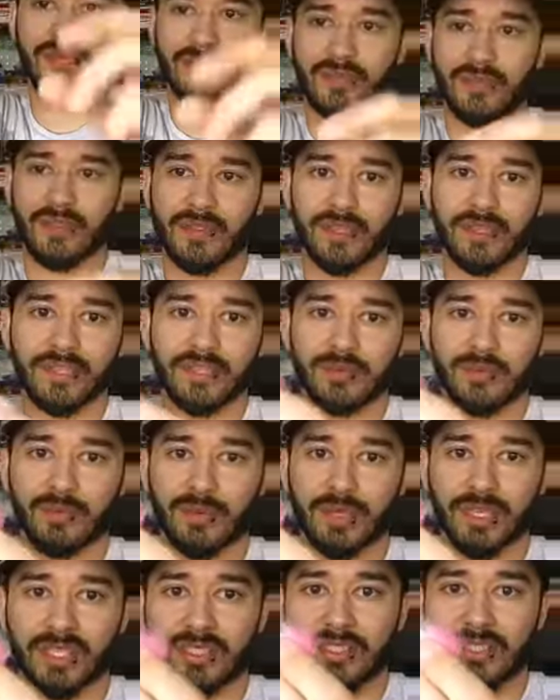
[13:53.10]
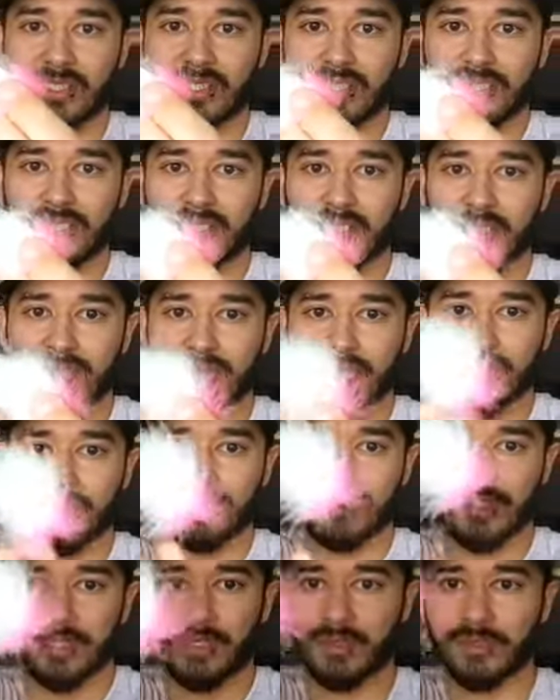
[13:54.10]
this weightless,
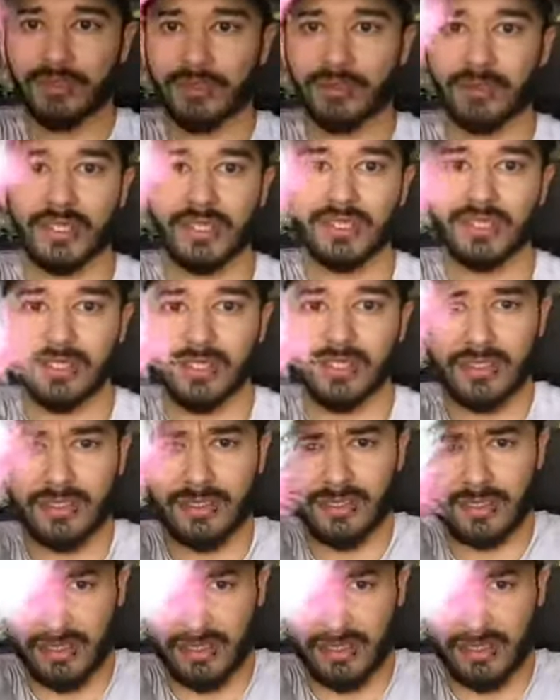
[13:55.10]
the weightless